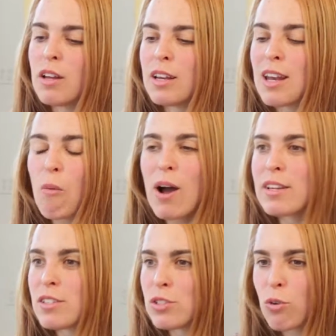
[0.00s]
Now, why
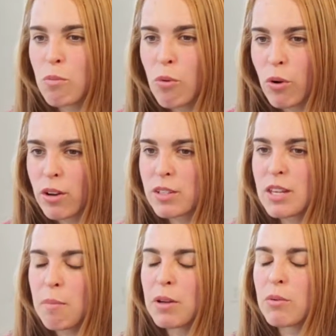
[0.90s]
is this so important? It's
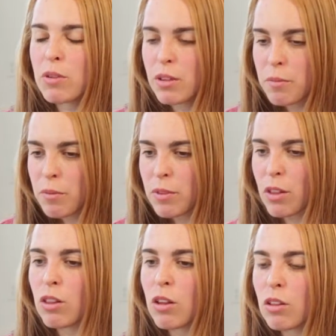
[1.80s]
happening with a